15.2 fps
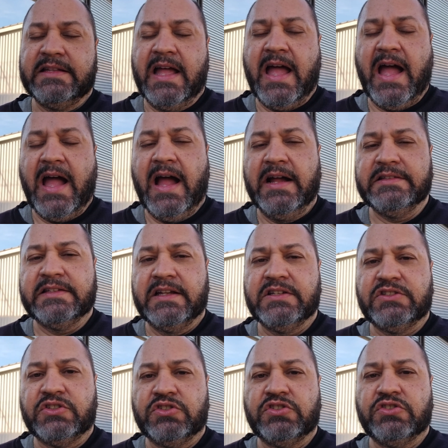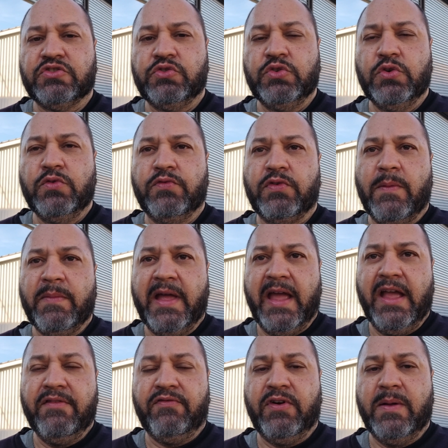to access the screw from the
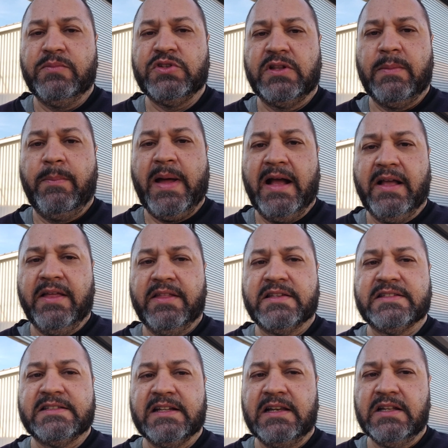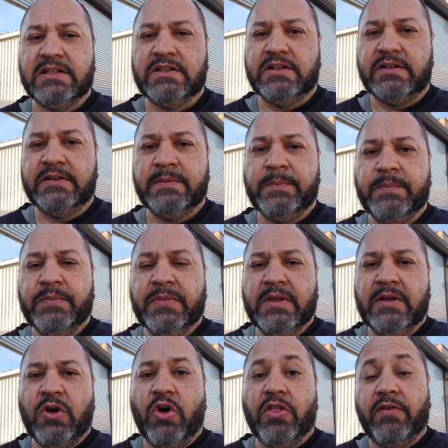A-frame to the back of the cylinder,
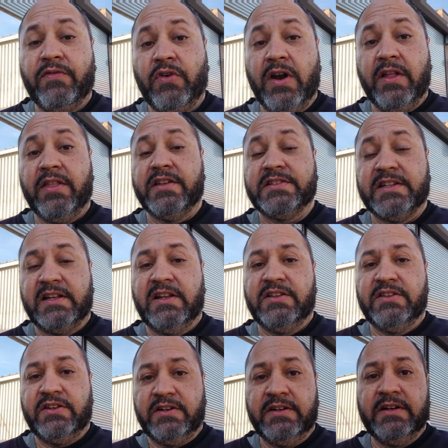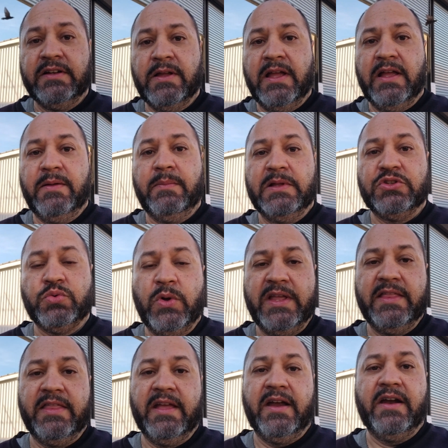or the front of the cylinder, in
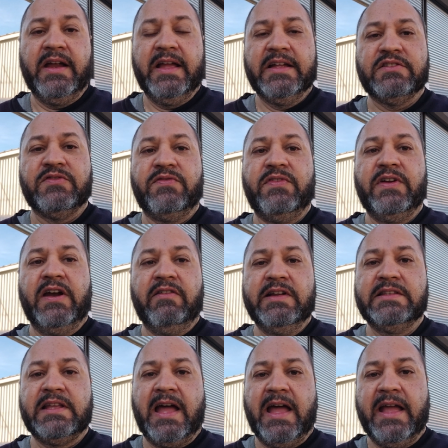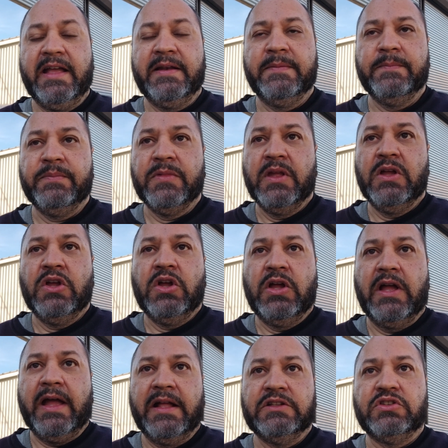between there, is very tight,
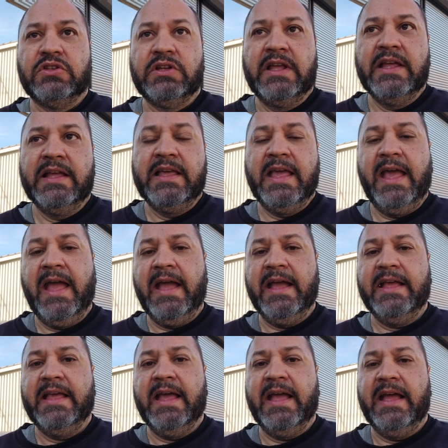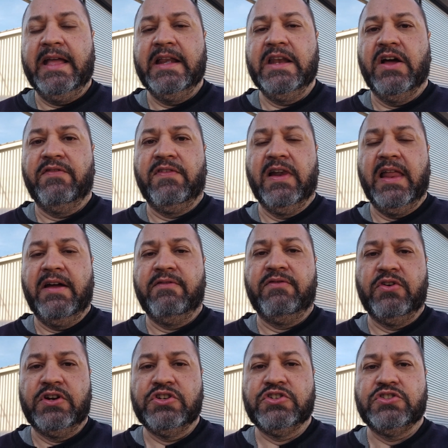and he can't get enough
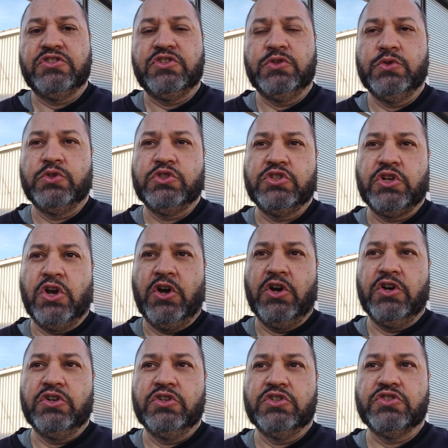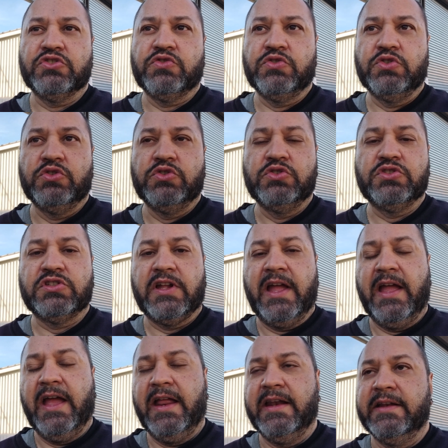leverage to turn the screws,
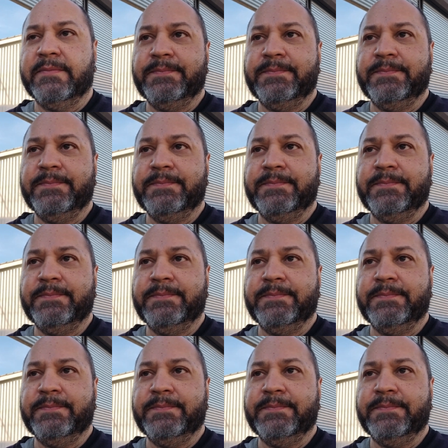and